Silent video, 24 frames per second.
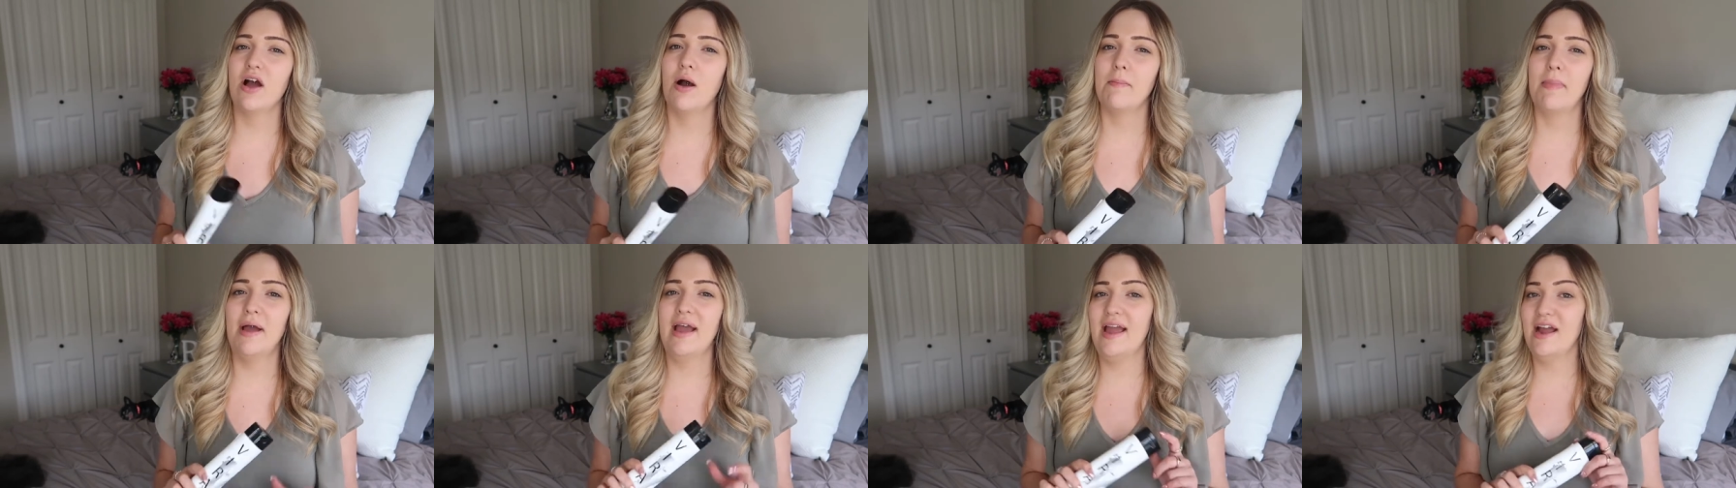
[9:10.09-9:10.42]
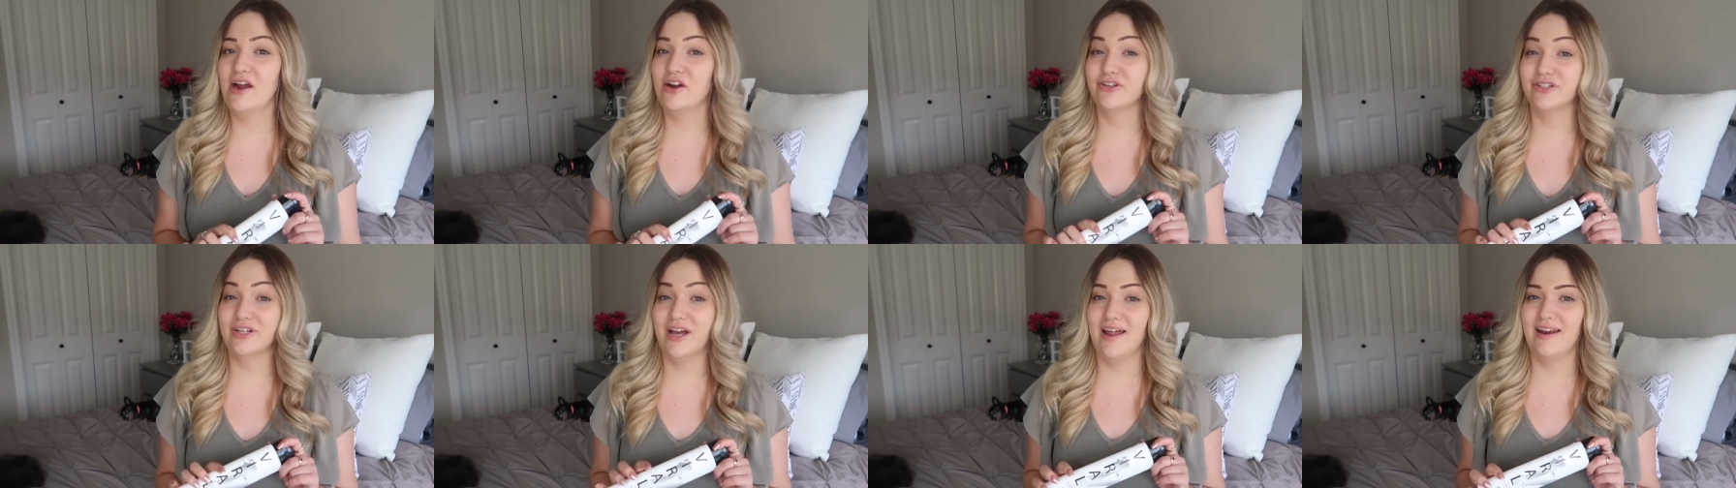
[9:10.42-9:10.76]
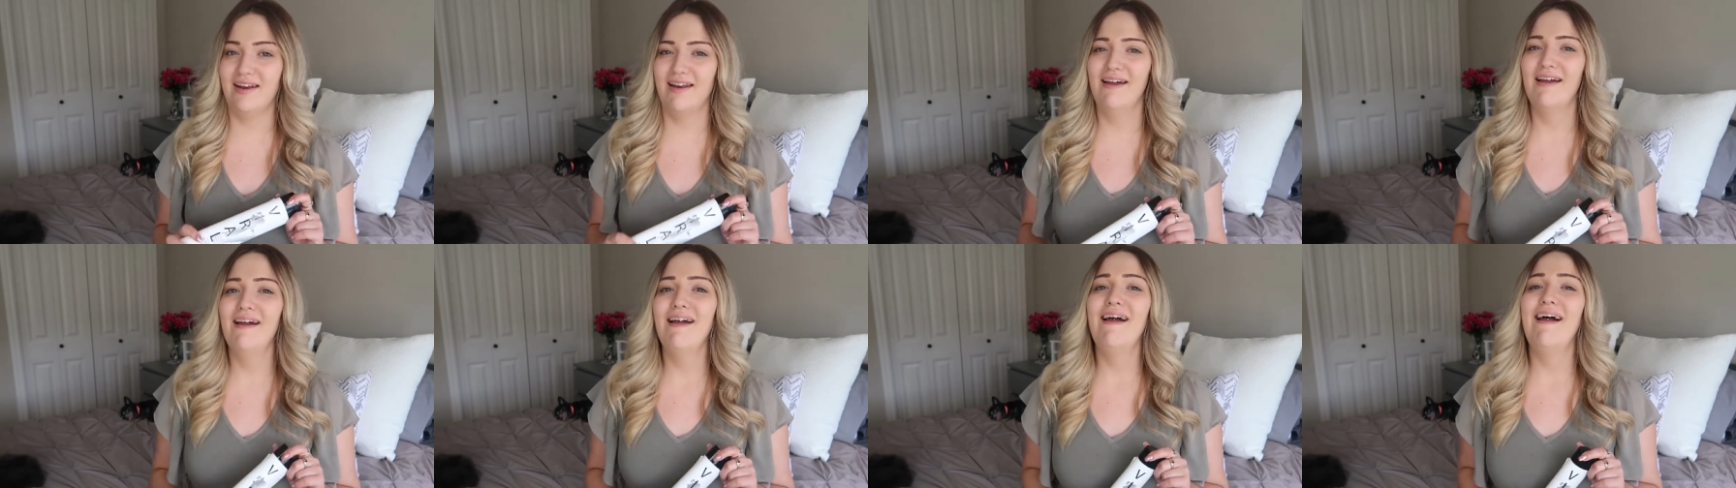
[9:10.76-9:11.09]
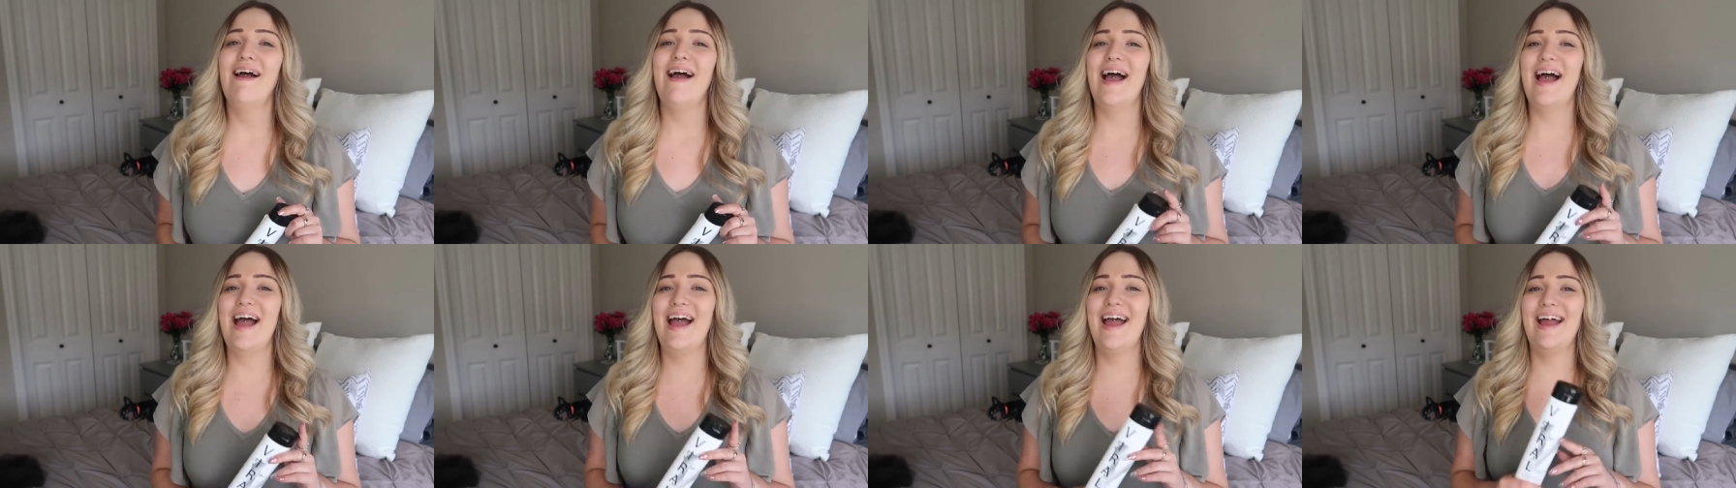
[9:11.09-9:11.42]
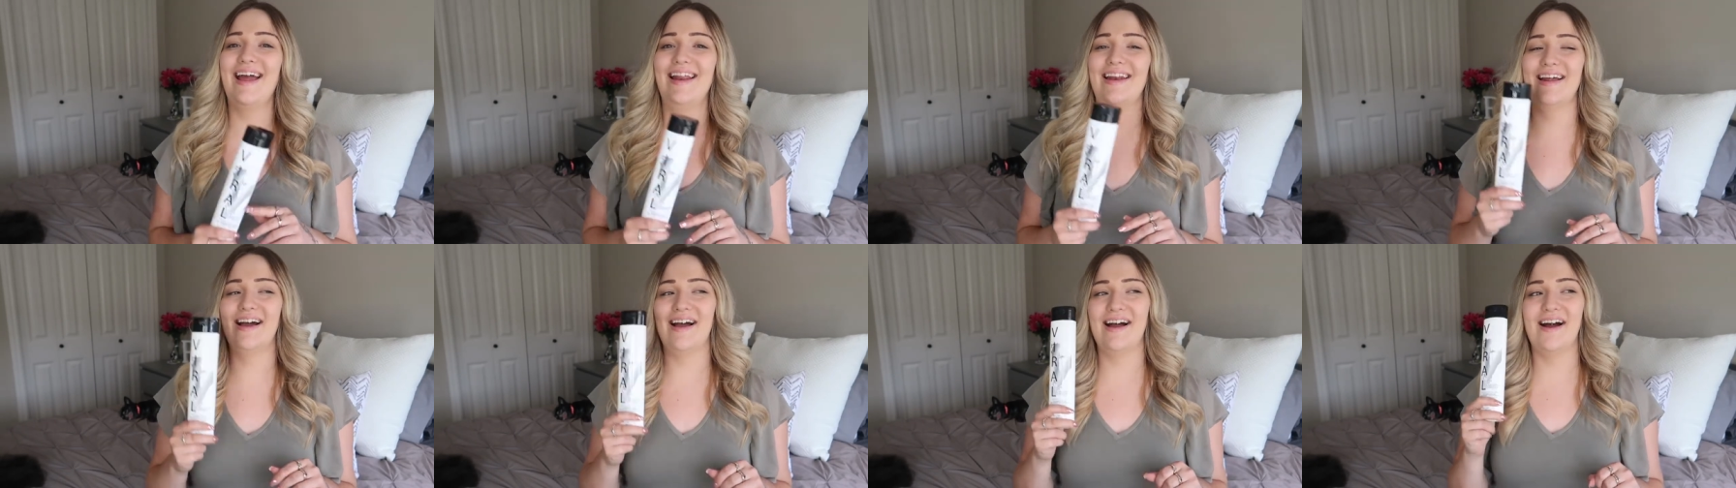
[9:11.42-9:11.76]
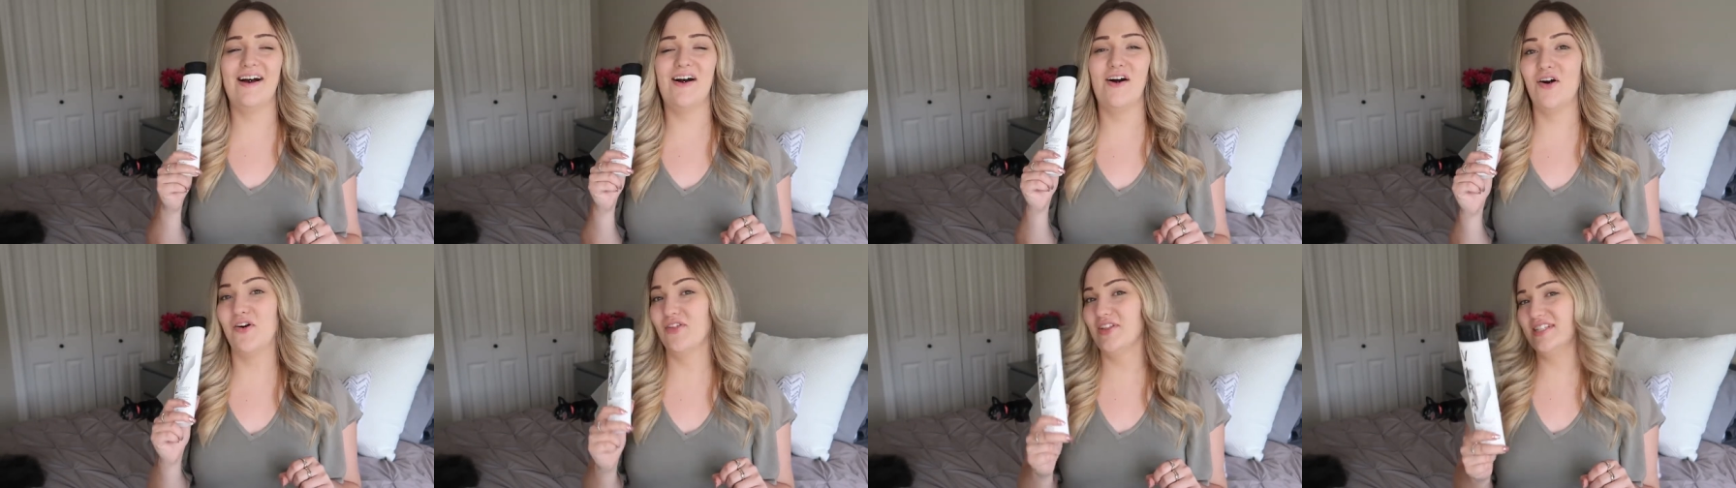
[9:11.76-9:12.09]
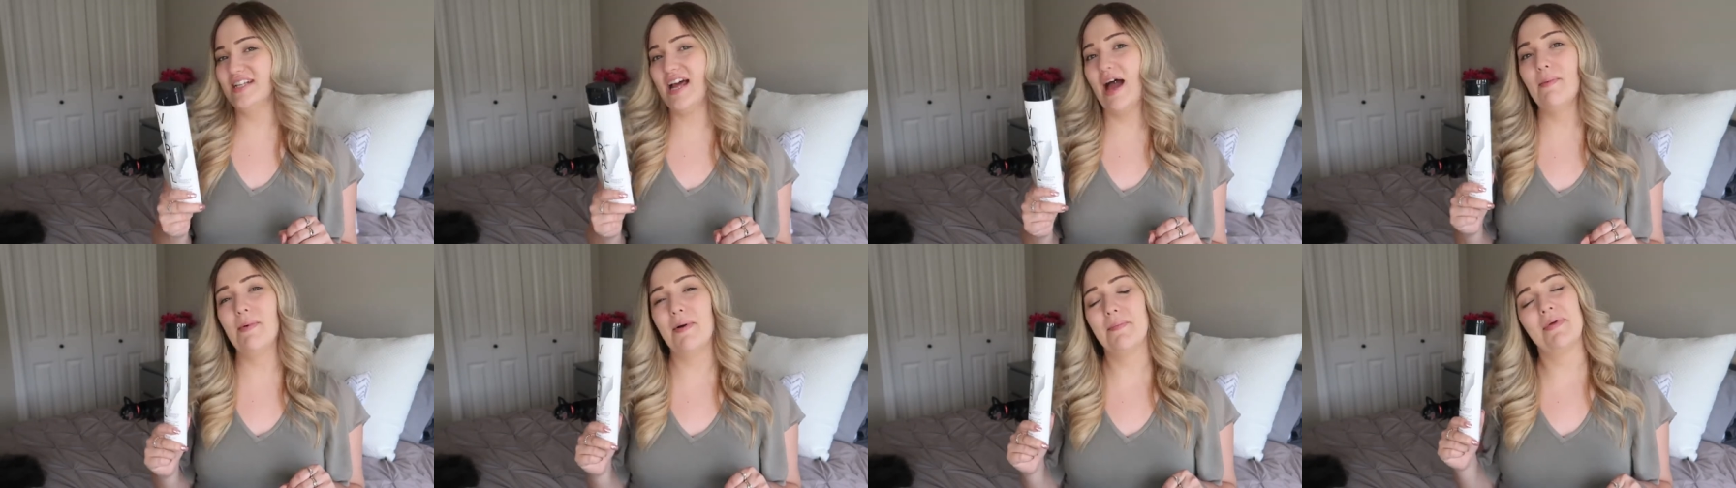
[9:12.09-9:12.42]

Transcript: got my hair done, and all the time.